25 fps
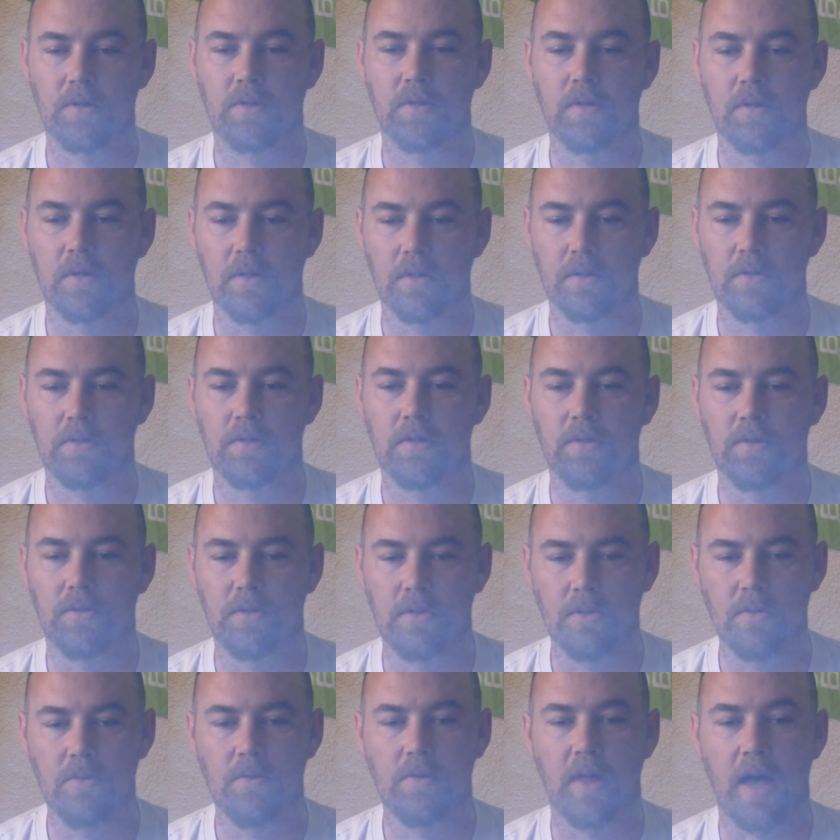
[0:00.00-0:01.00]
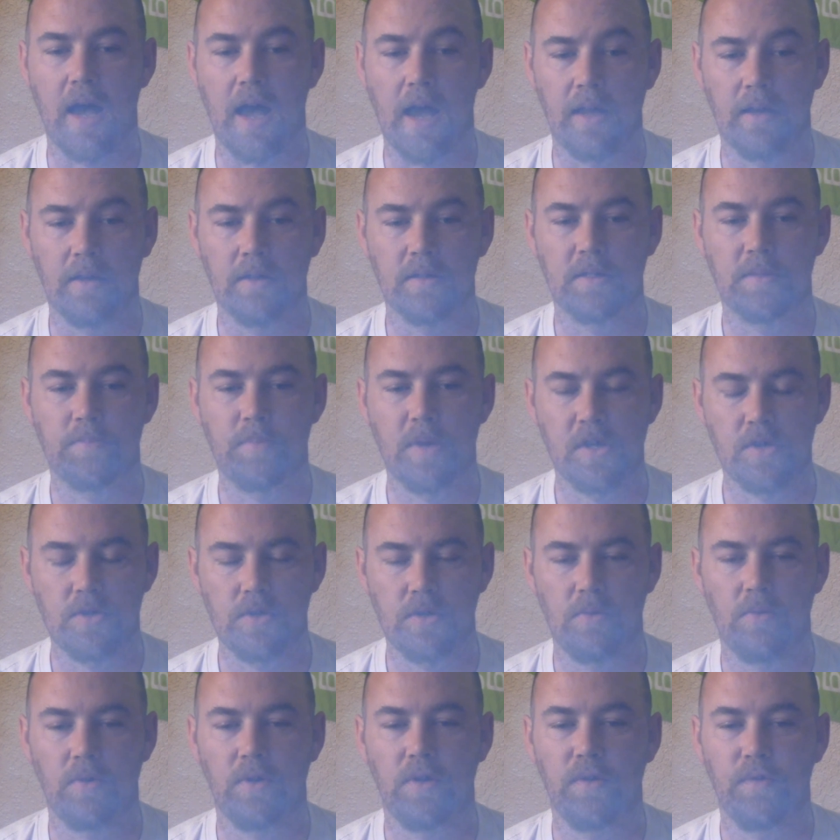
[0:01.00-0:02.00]
to do that,
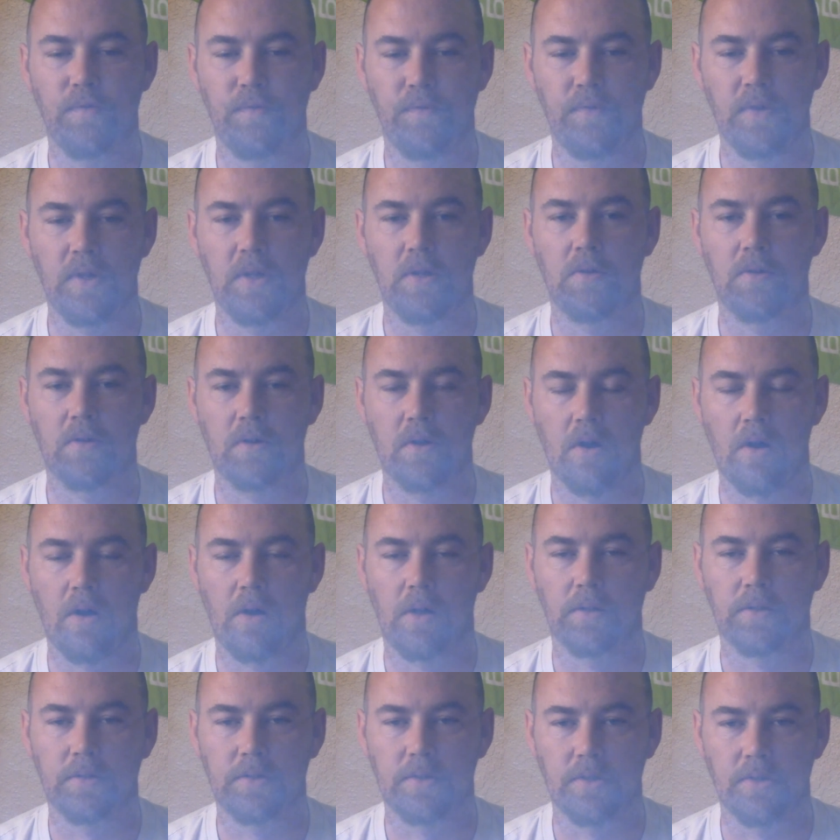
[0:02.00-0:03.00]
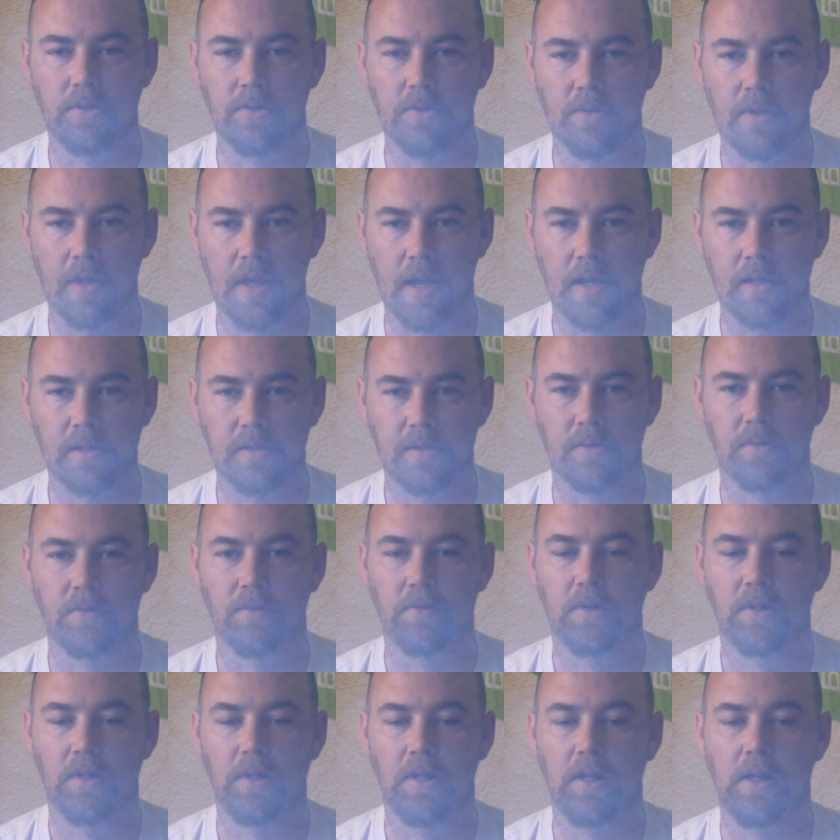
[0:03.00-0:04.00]
especially when you feel called to do that, to
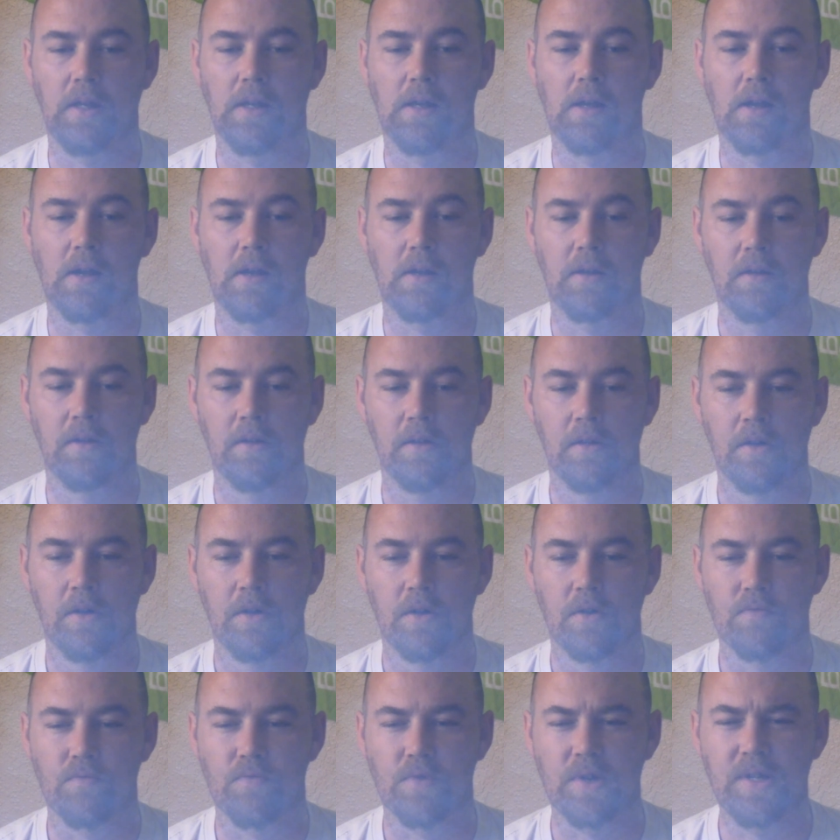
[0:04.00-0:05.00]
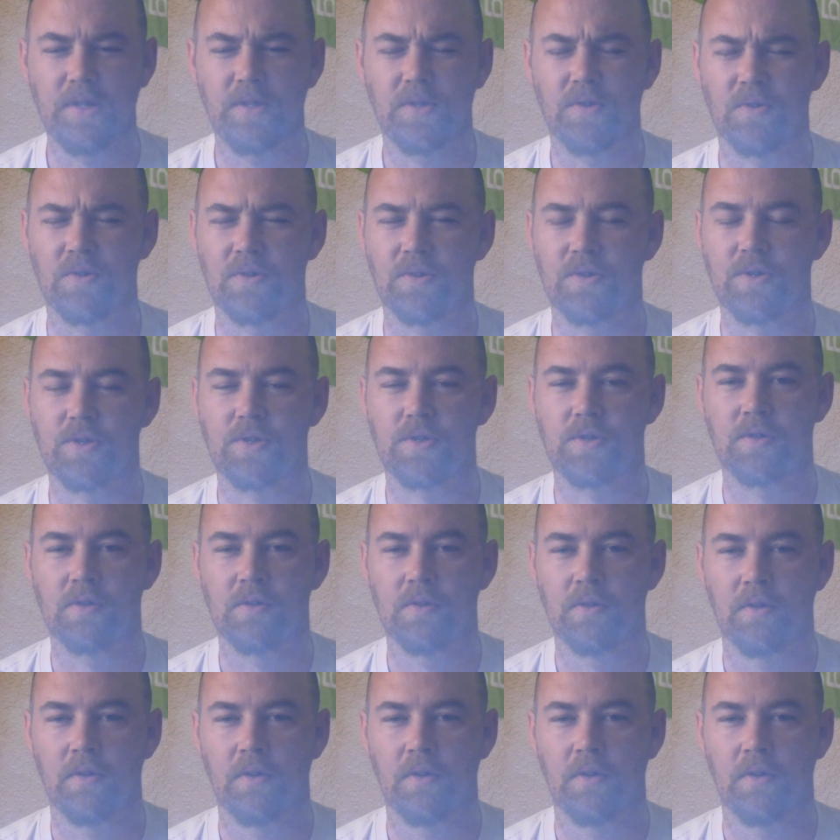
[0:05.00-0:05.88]
really research